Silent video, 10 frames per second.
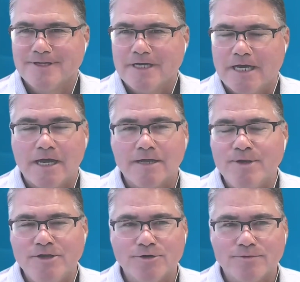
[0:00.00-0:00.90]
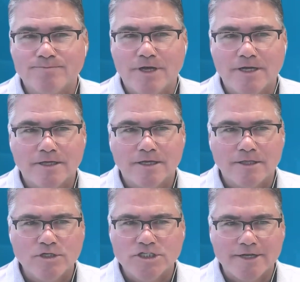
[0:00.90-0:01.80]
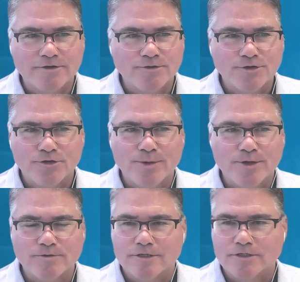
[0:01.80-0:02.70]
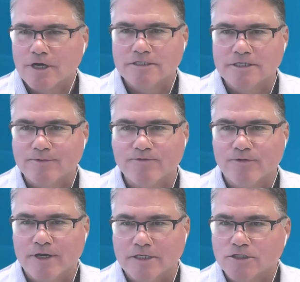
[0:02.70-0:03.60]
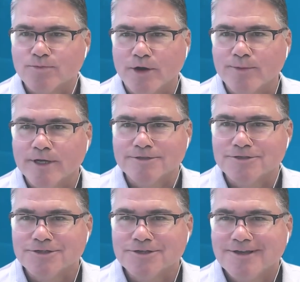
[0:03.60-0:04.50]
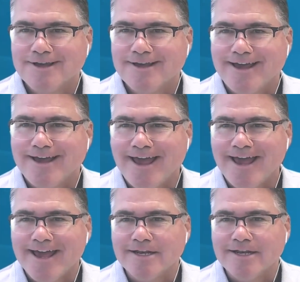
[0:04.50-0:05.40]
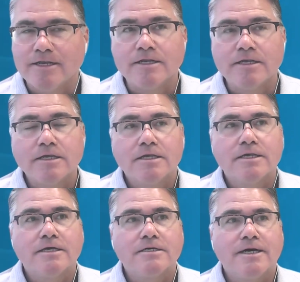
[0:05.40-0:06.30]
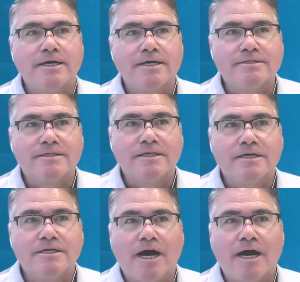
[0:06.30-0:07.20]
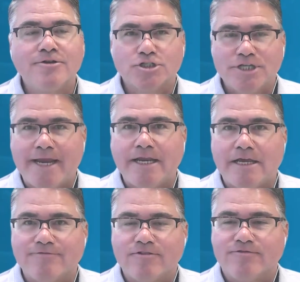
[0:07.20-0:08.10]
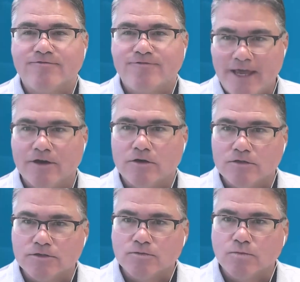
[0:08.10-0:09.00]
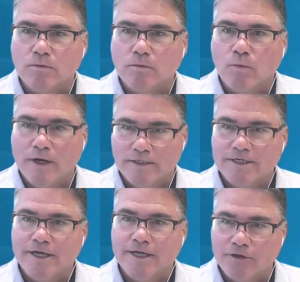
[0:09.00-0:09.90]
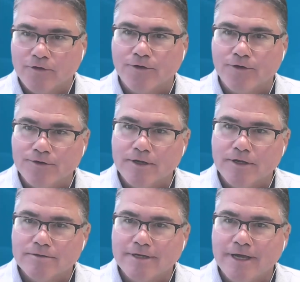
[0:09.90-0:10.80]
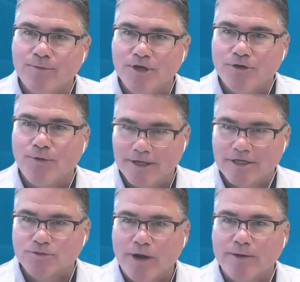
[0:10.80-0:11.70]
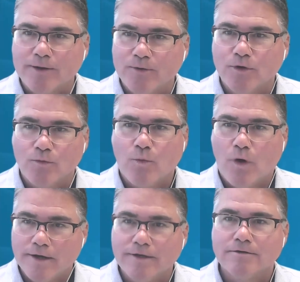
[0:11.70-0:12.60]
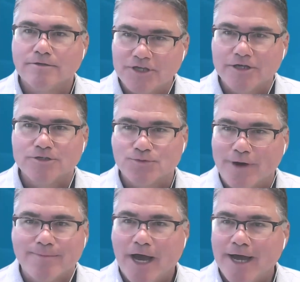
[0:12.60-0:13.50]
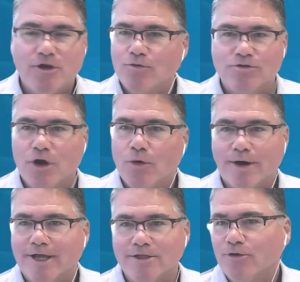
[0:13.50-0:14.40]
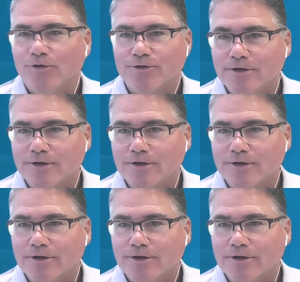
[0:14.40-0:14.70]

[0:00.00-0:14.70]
I mean, I think we chatted earlier about this concept of running experiments and understanding if it fails, what did I learn? And when you run an experiment with 1 sales rep, I don't know what I learned.